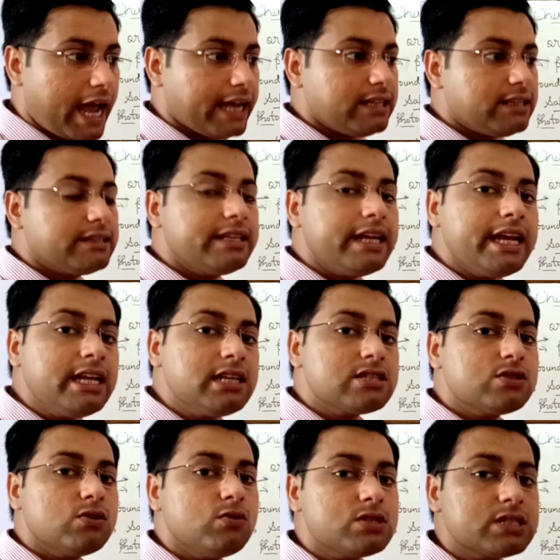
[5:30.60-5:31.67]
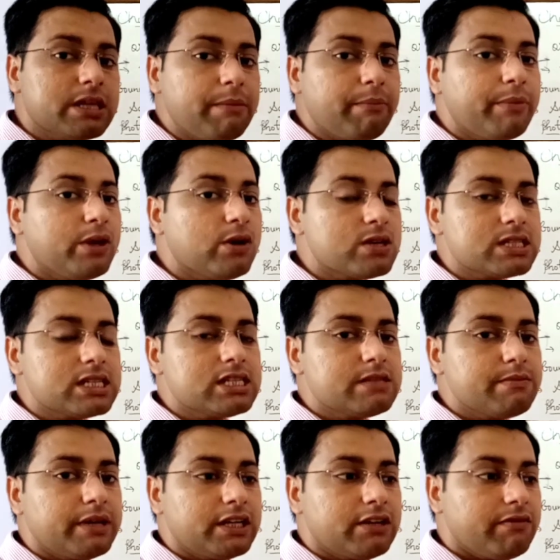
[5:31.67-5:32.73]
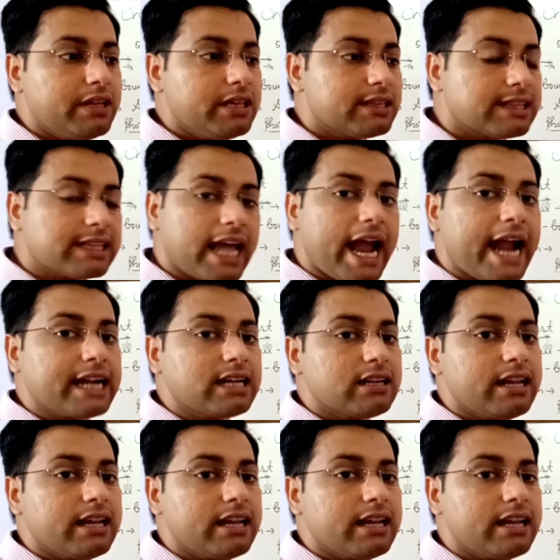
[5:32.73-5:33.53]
and they show symbiosis between that